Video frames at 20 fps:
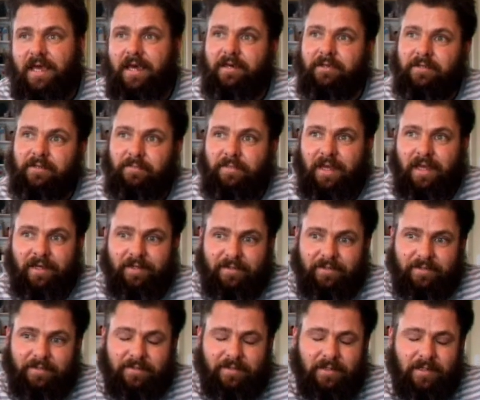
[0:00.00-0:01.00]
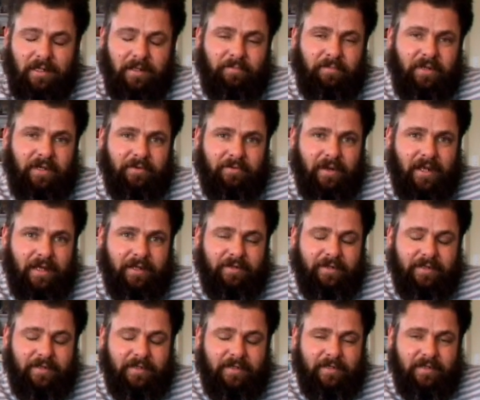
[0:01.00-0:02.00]
out and about and limping around
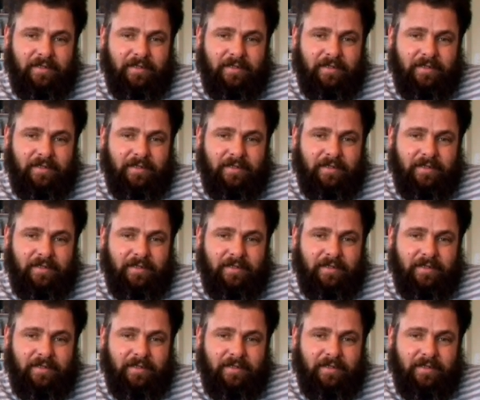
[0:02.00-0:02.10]
and